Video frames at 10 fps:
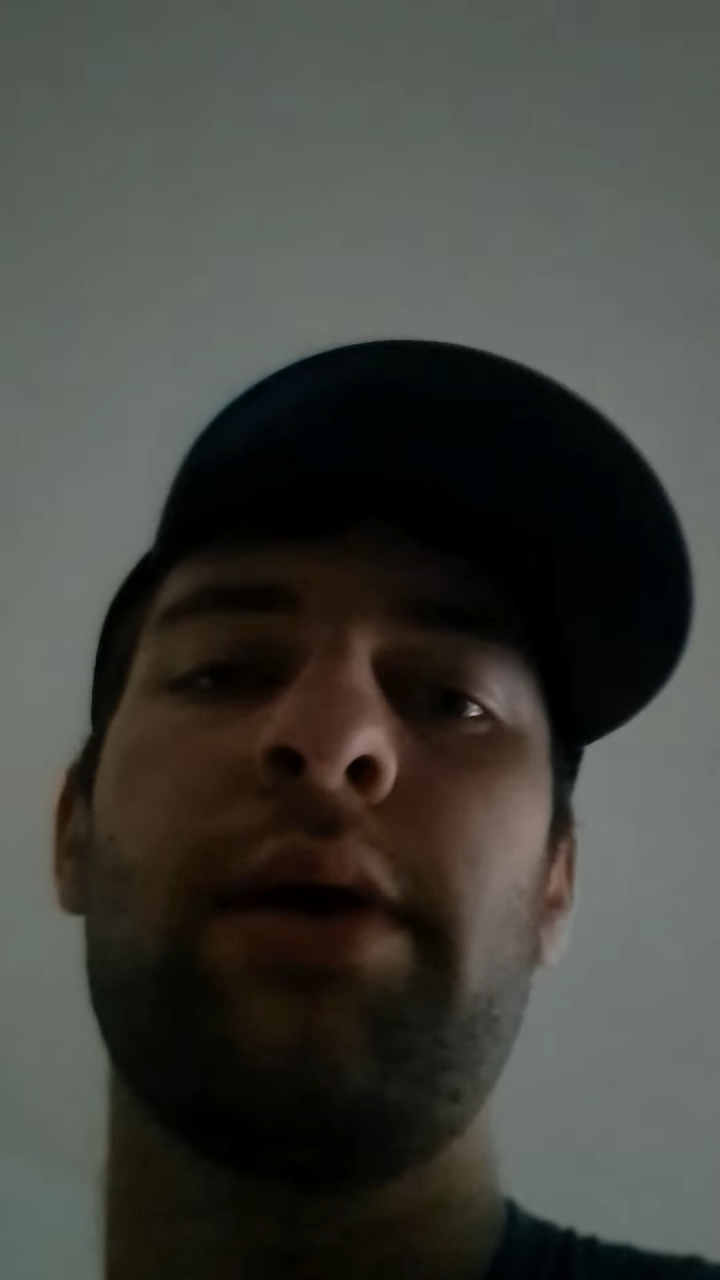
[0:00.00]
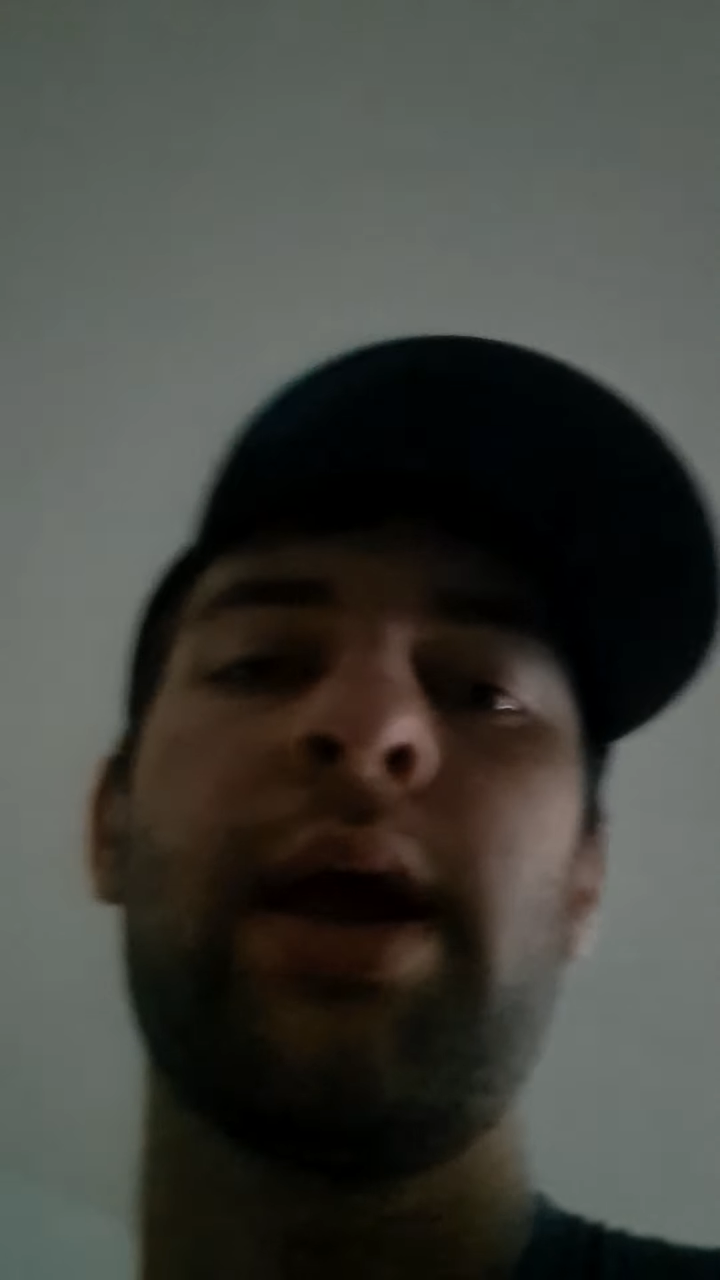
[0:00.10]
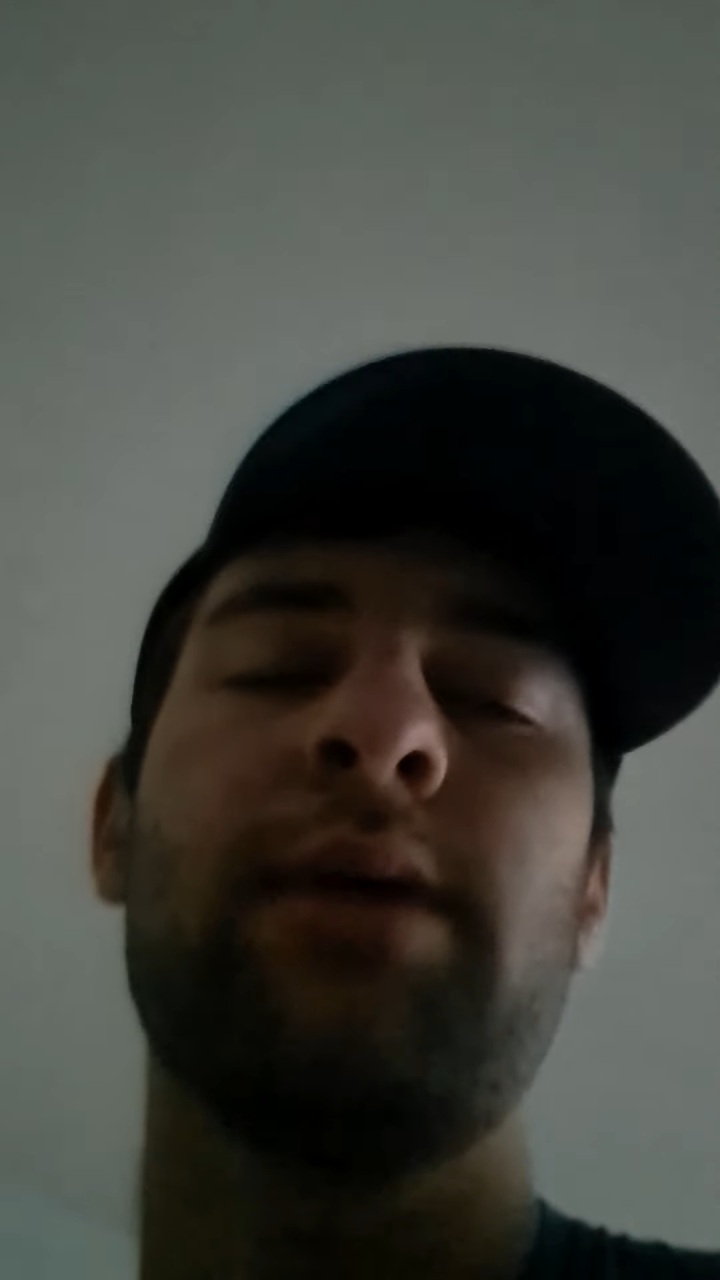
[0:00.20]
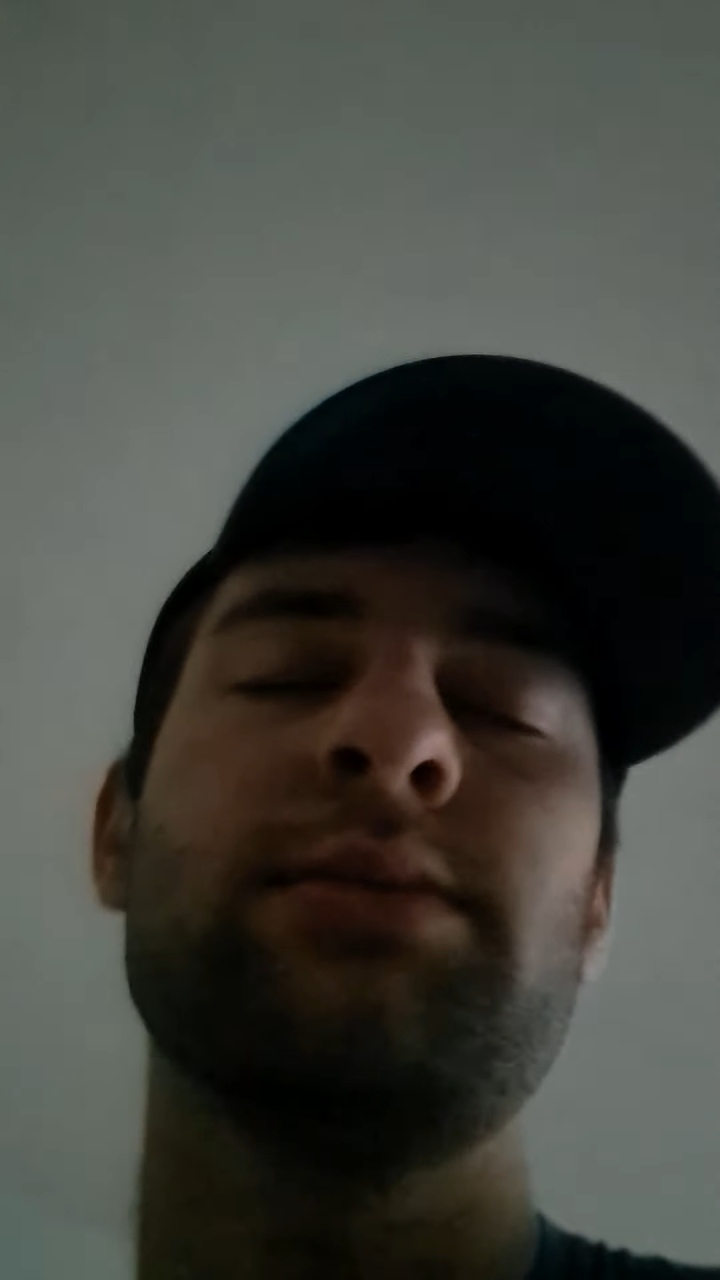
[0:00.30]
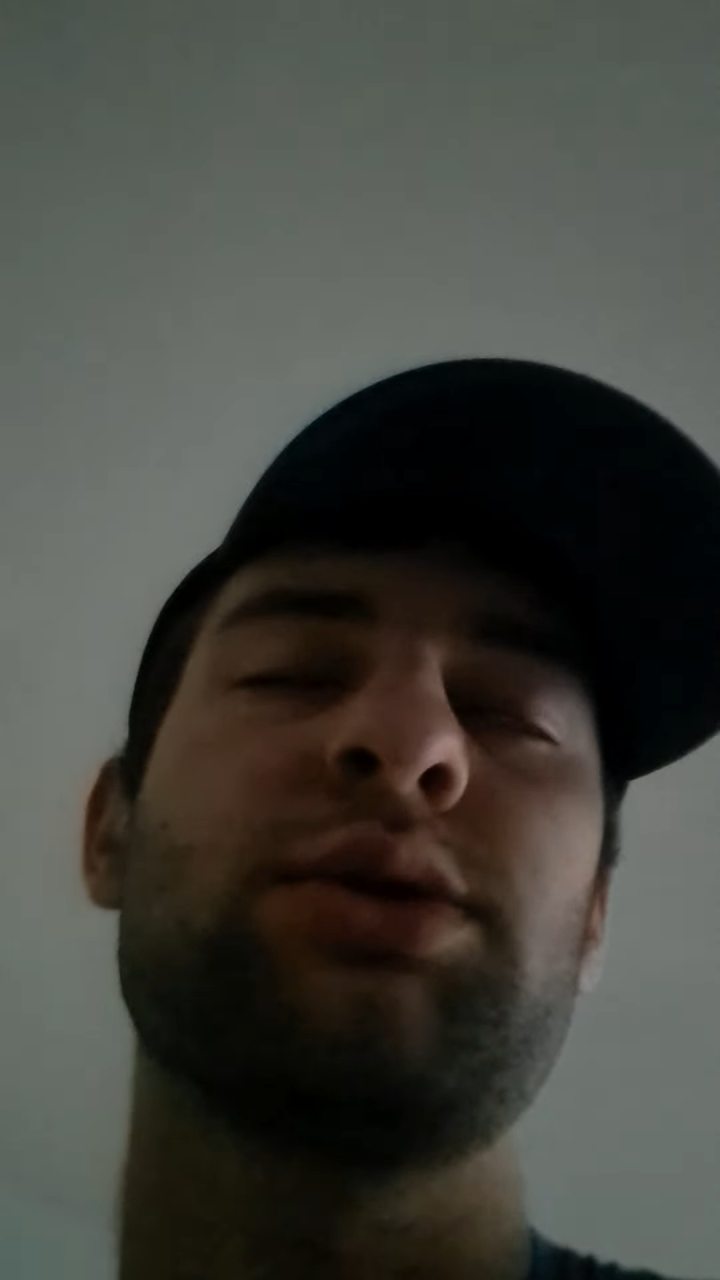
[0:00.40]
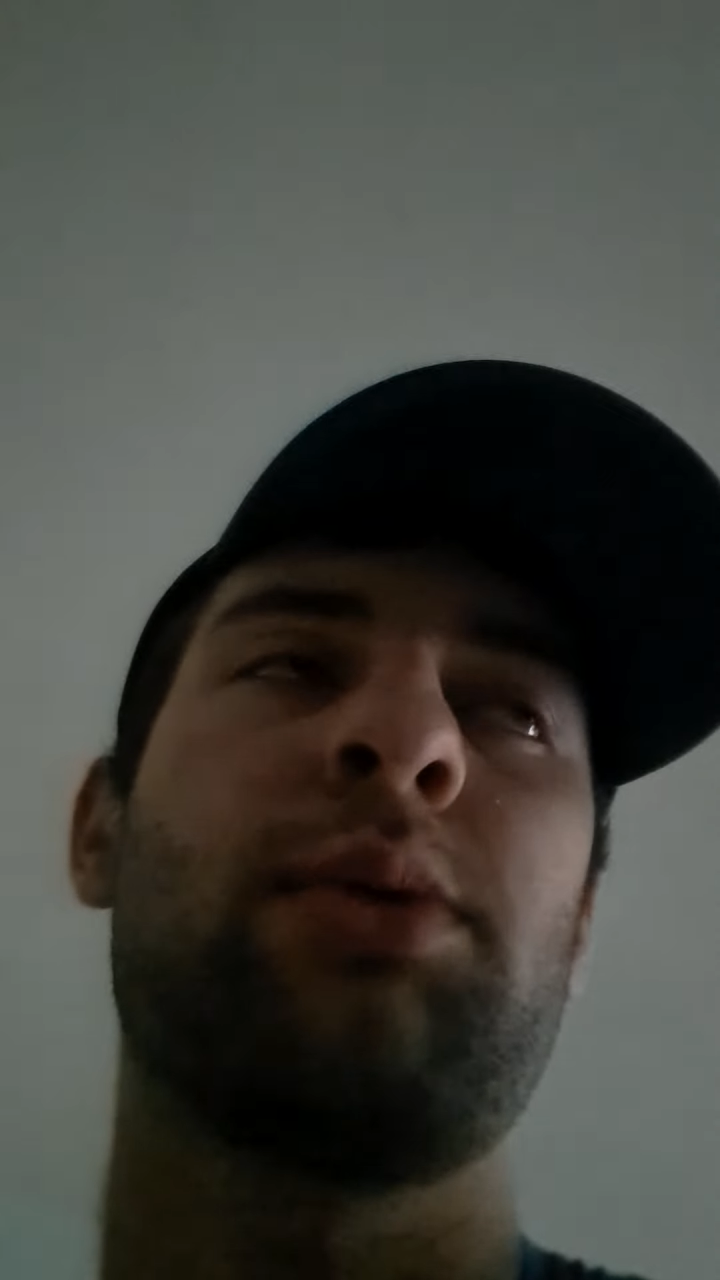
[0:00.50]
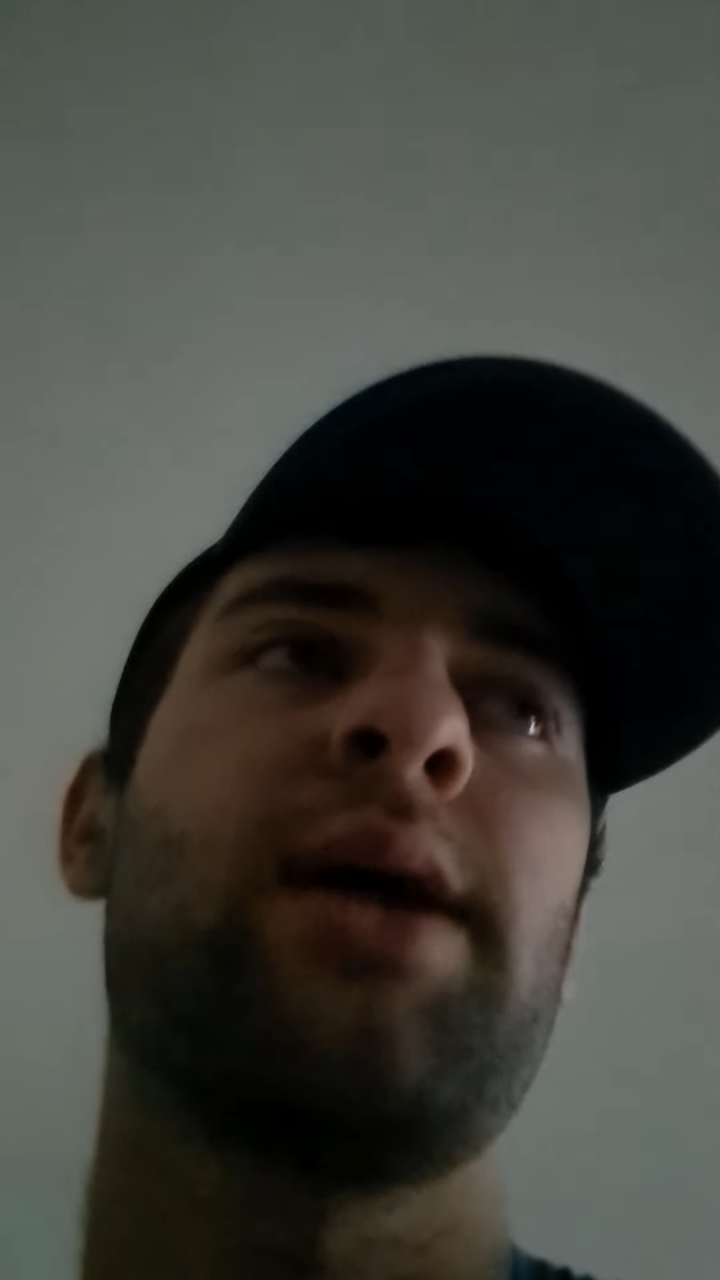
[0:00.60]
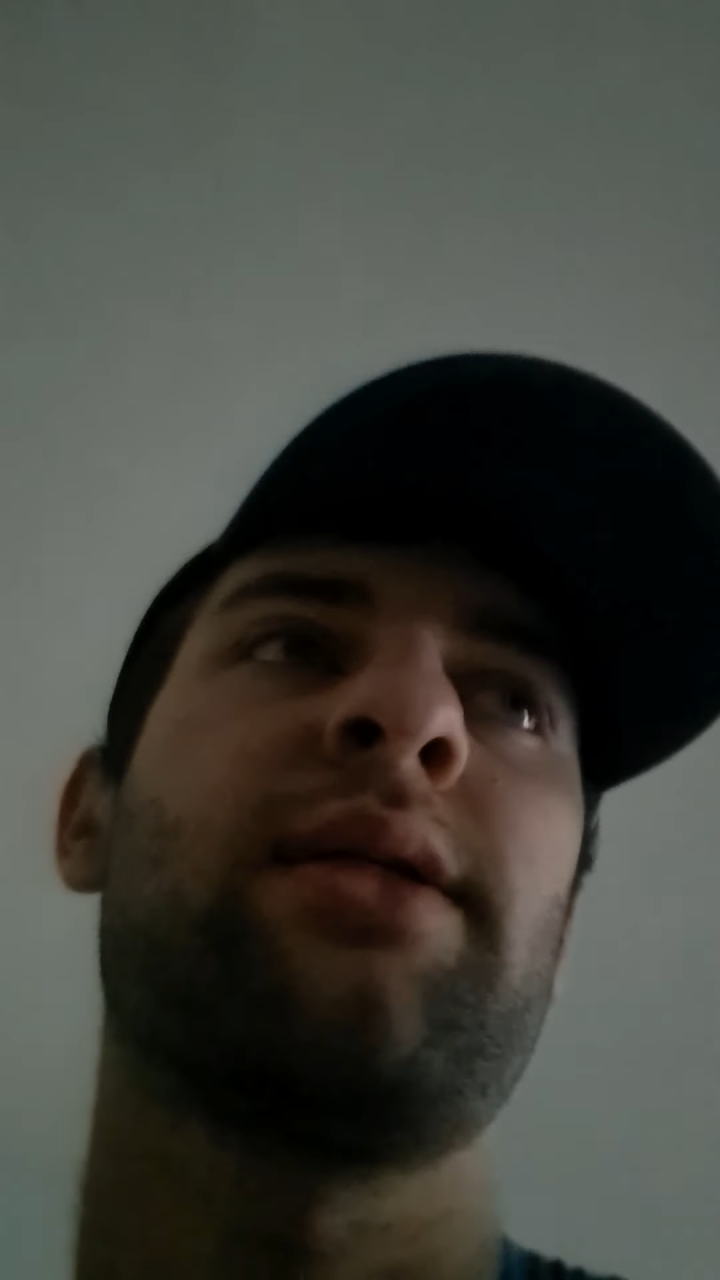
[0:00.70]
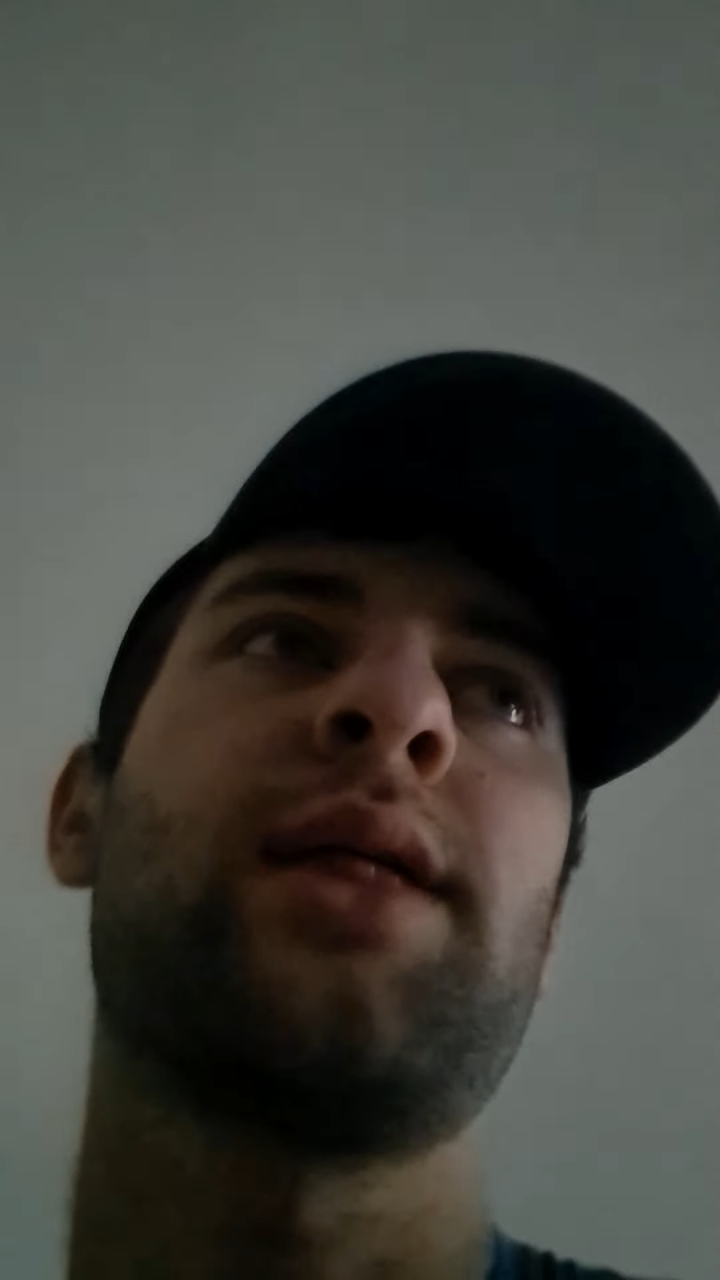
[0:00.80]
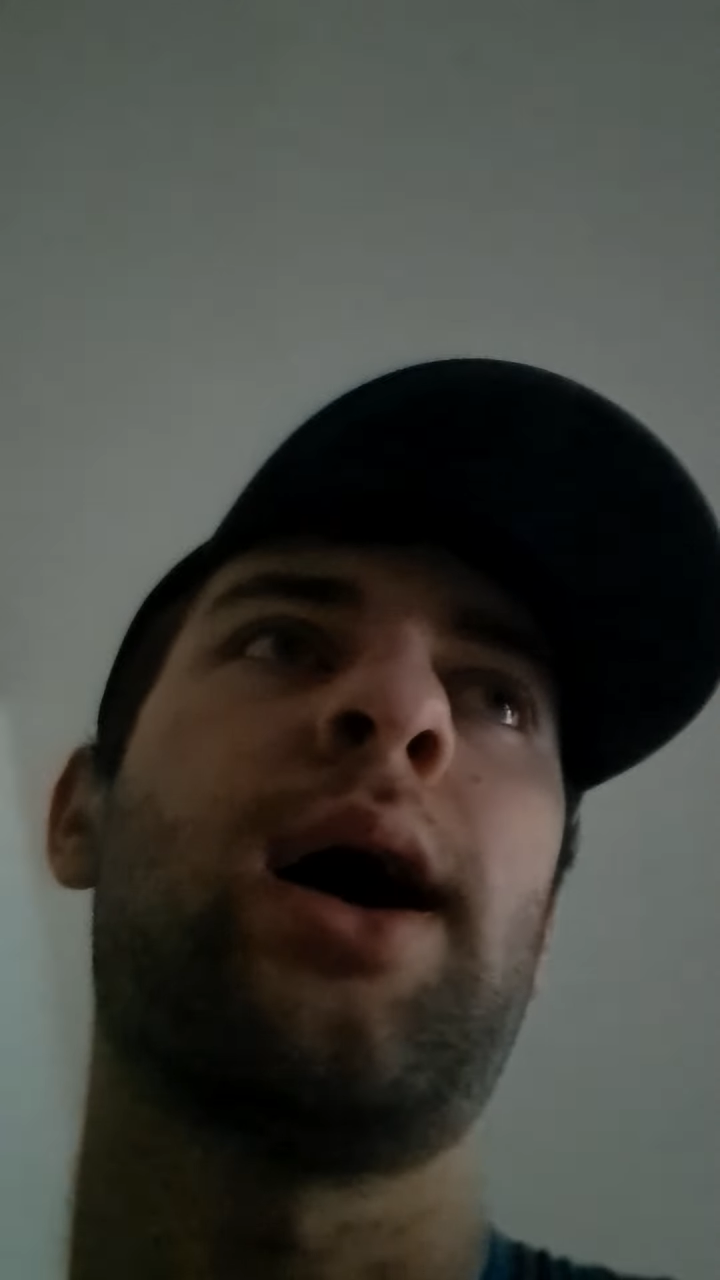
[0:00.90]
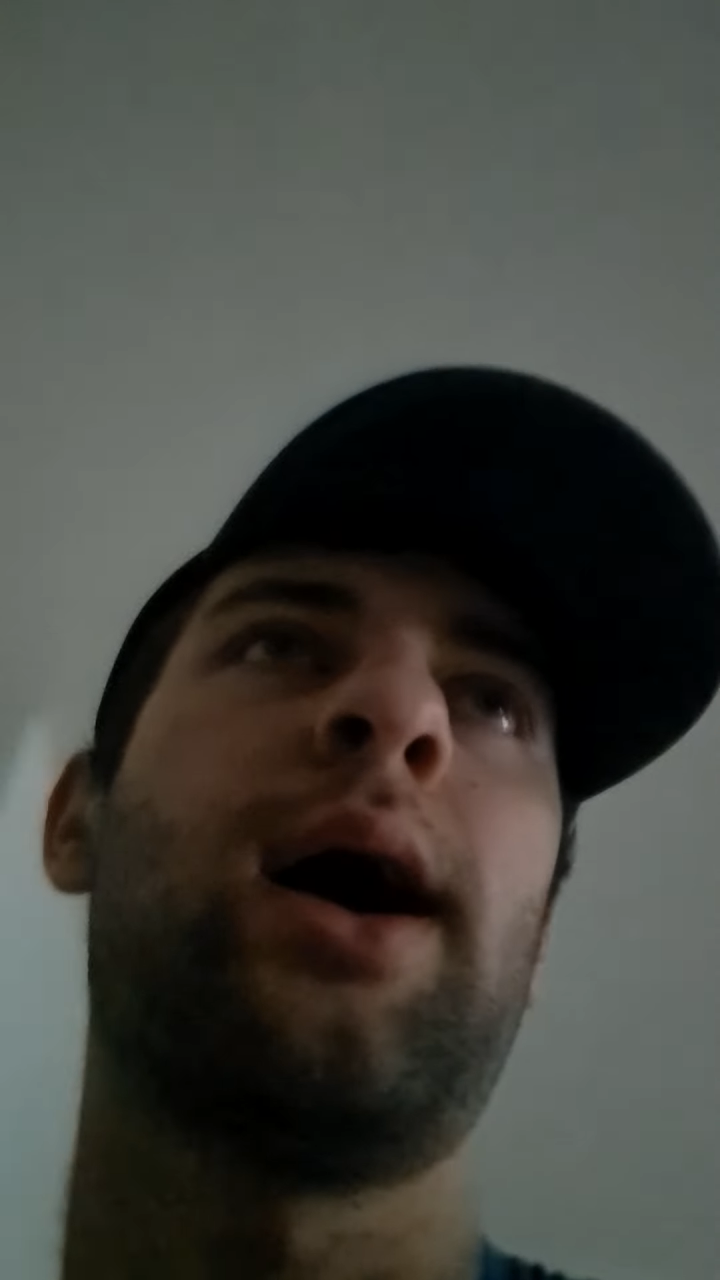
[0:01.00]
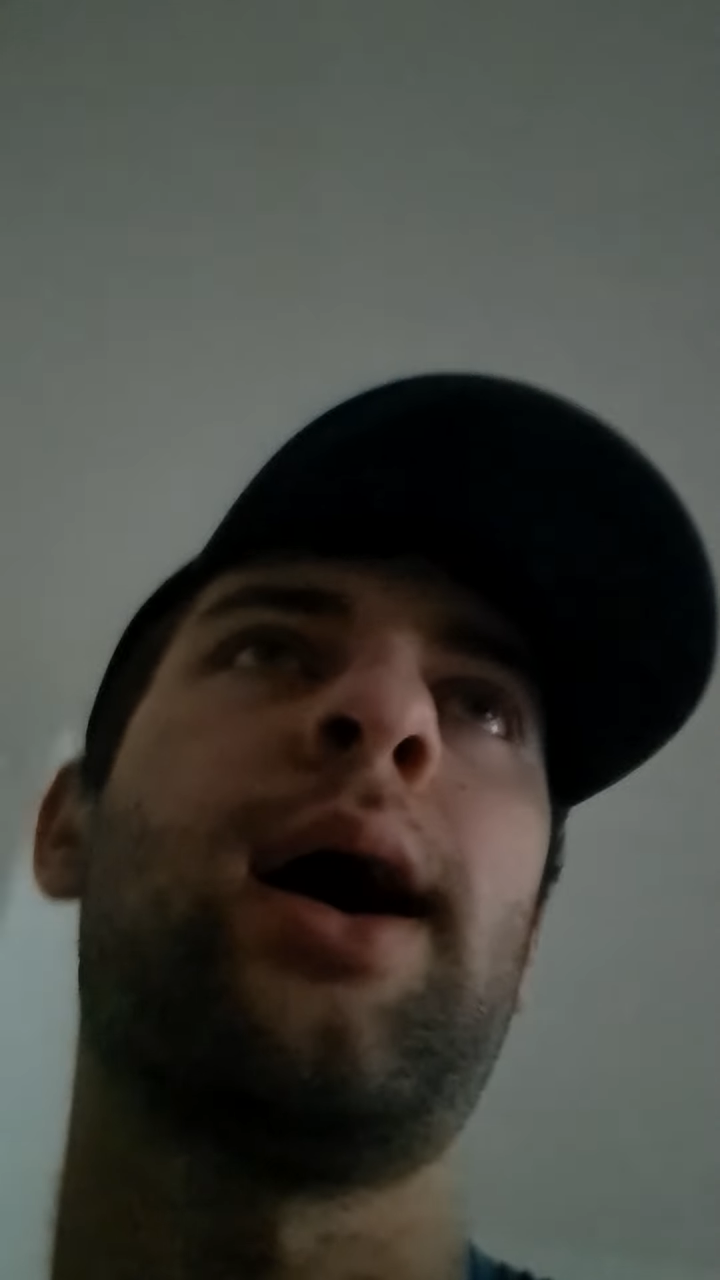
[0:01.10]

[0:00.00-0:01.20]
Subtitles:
games with.